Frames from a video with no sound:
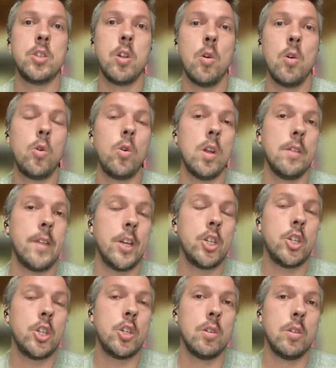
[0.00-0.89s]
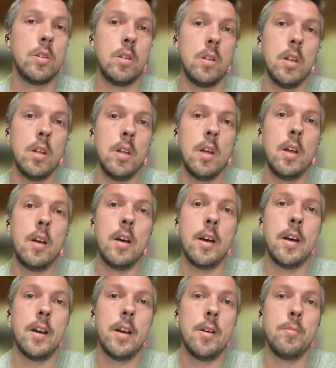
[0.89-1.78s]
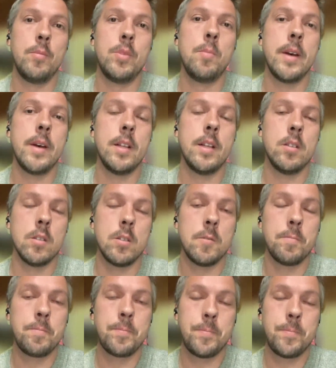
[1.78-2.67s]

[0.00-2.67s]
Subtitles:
local and national demands.